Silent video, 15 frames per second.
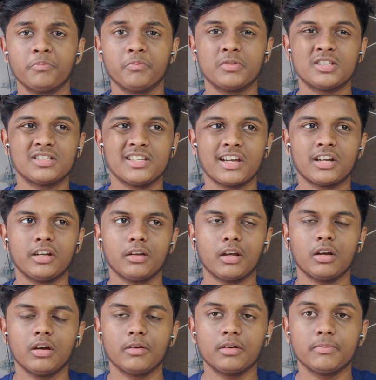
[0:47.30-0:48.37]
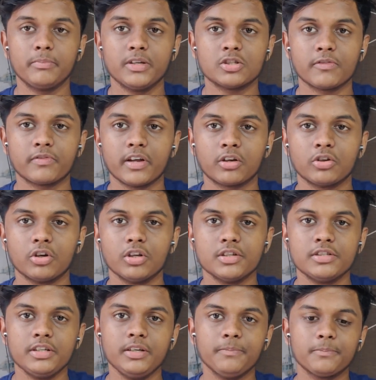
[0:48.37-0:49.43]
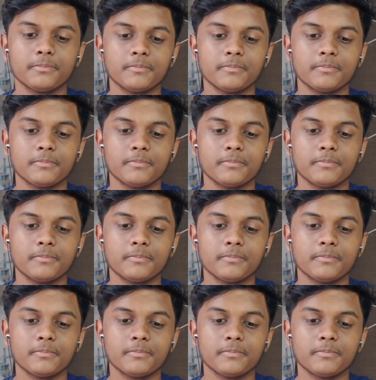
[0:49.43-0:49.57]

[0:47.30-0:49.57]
sick piece of technology.